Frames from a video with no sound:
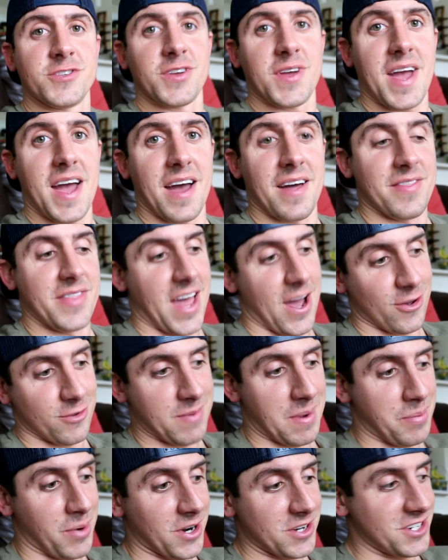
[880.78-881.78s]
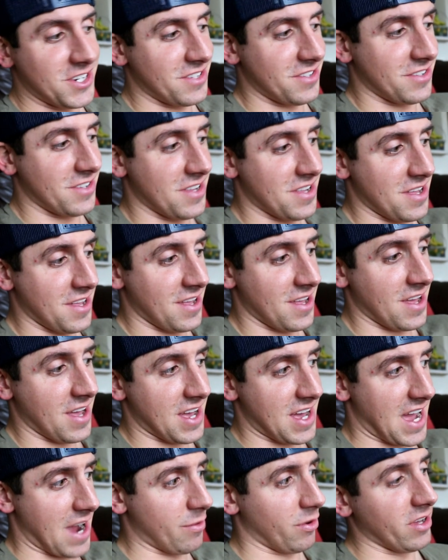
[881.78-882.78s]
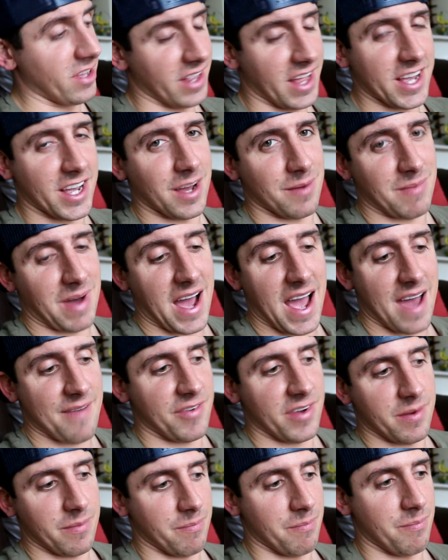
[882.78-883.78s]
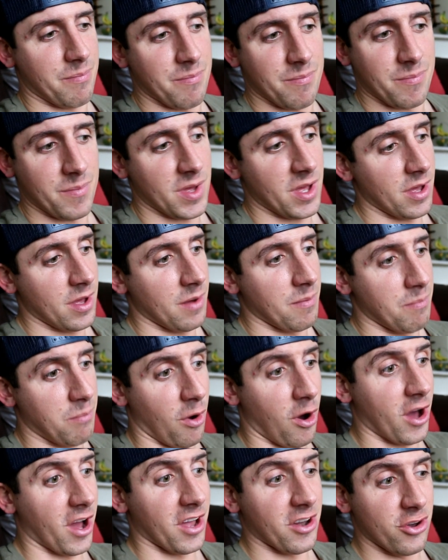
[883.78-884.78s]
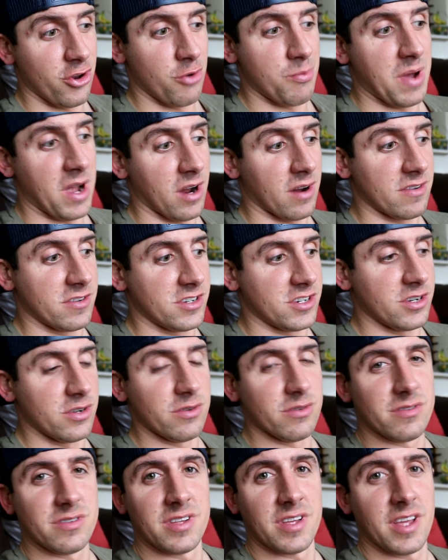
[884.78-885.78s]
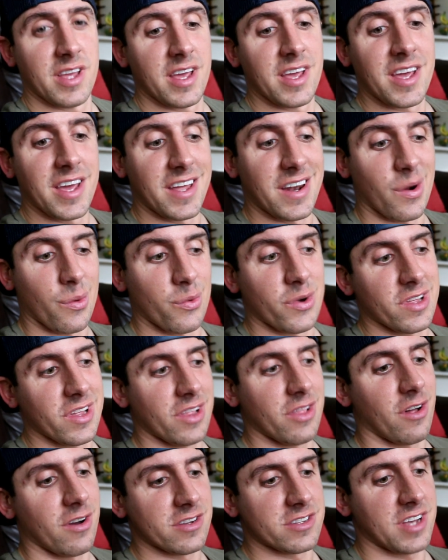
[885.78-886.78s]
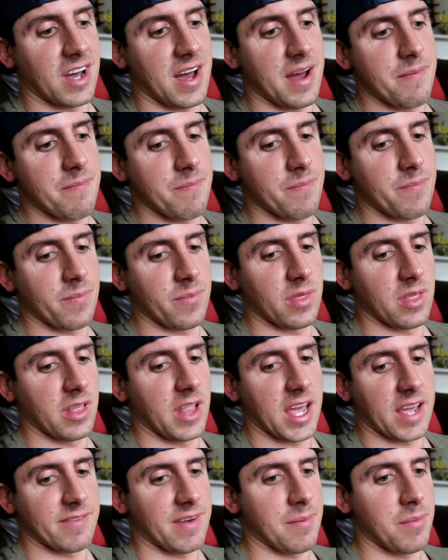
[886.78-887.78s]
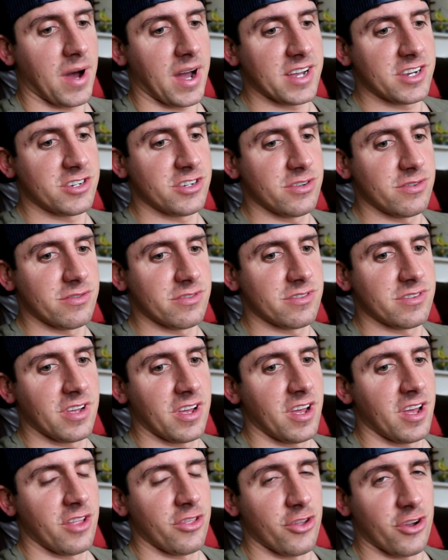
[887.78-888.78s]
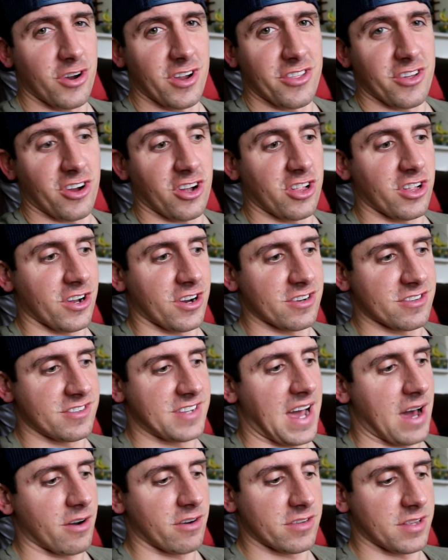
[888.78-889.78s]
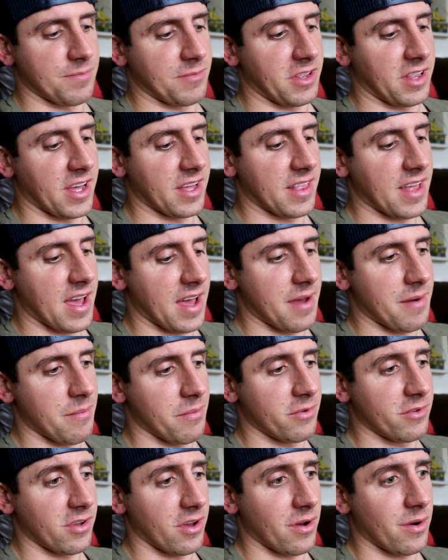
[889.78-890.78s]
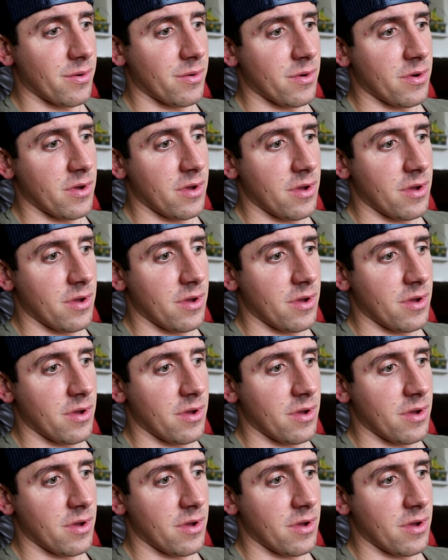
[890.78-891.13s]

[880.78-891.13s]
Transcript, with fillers: So yeah, that was my purchase. I really like them. I haven't bought a new pair of shoes in a really long time. Like if I buy shoes, they're either clearanced out or something like that. So